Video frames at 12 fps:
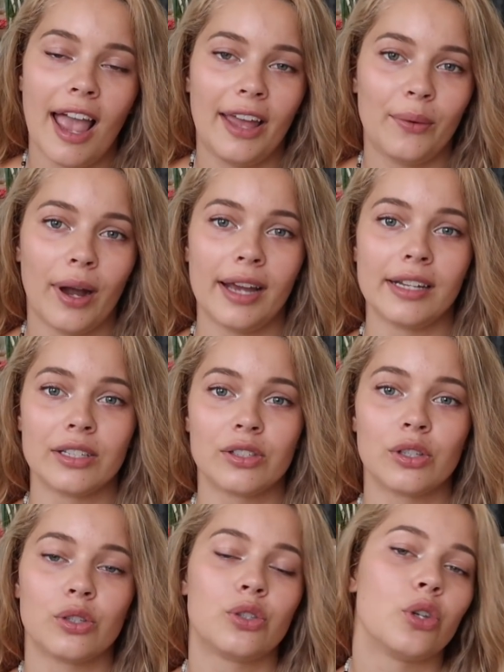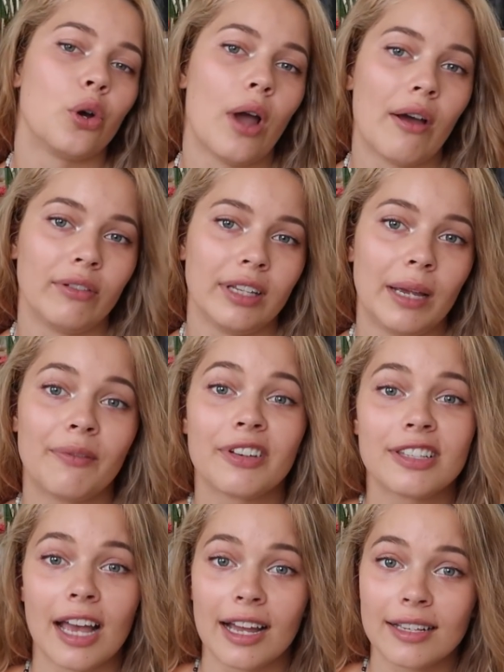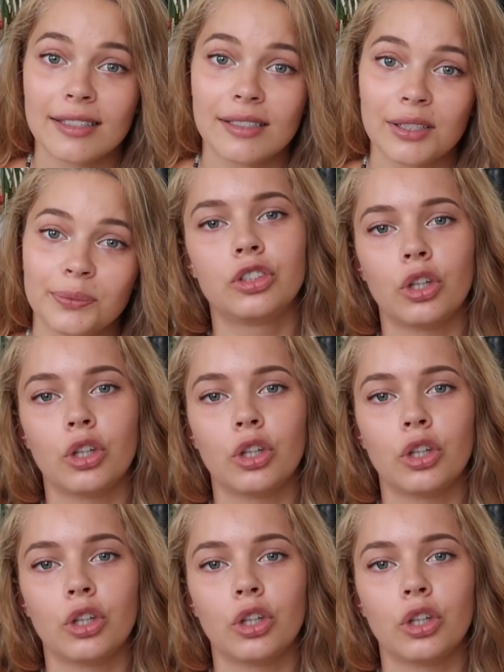and why it is so heavily emphasized.